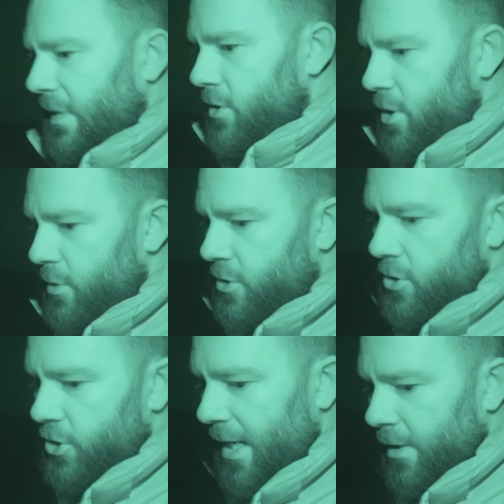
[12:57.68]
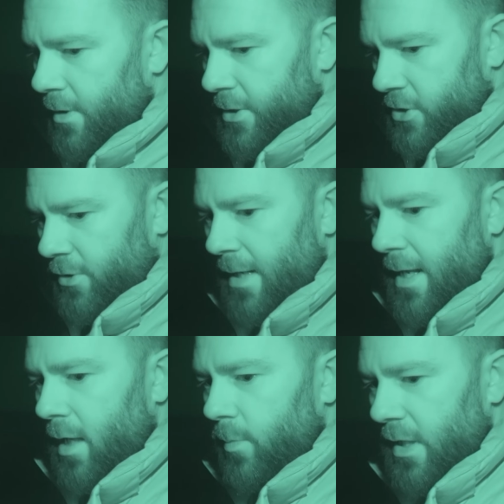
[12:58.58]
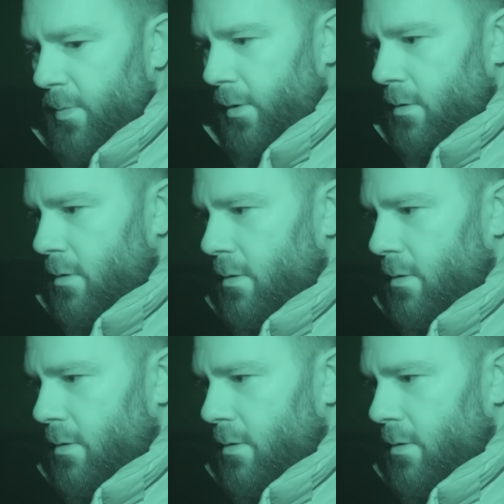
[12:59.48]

She was just generous, trying to help people.